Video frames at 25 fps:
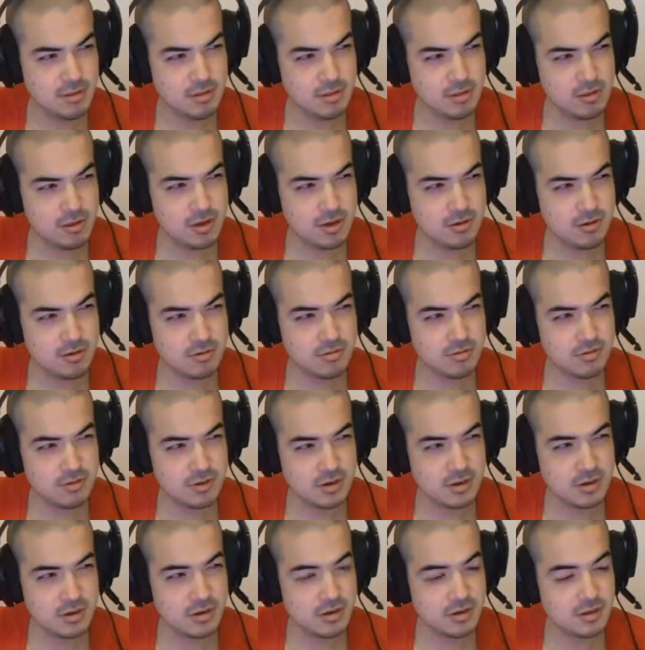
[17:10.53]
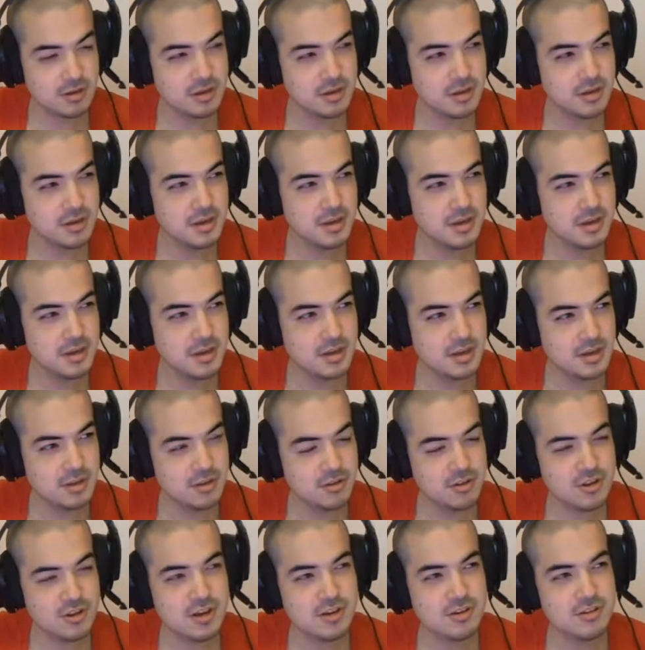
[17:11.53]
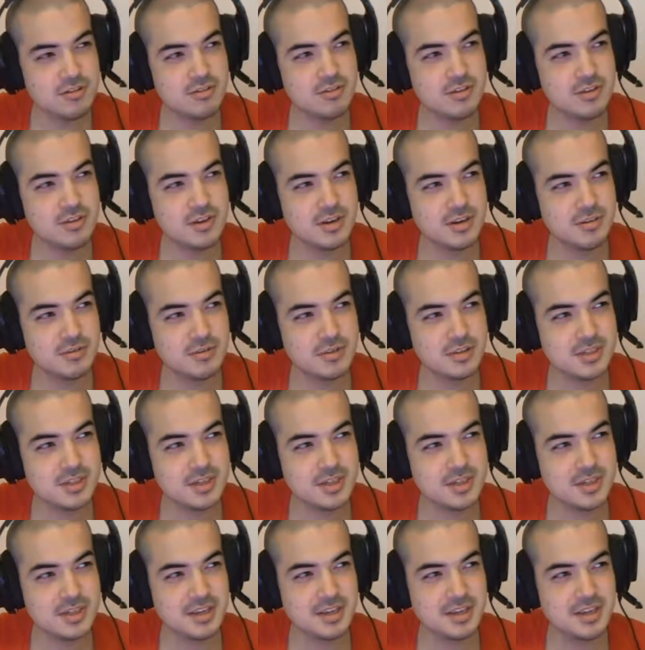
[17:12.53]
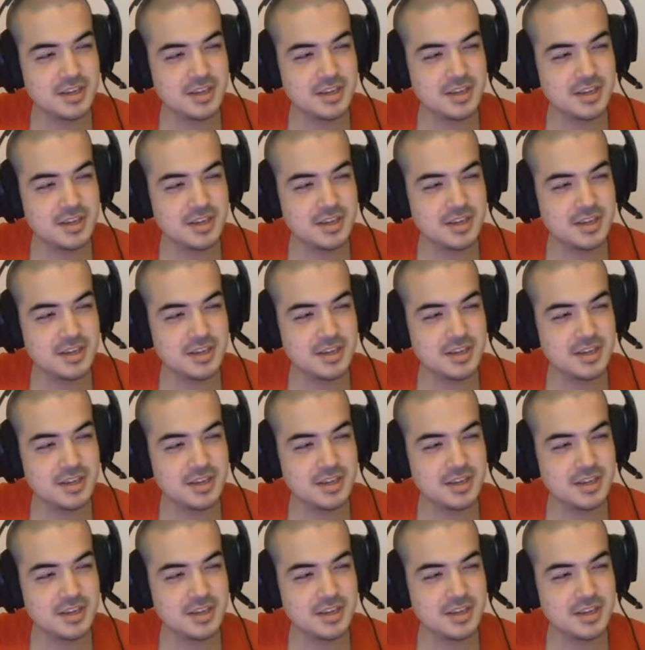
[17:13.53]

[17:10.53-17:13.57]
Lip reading: Jack over nine, and Jack over nine was like,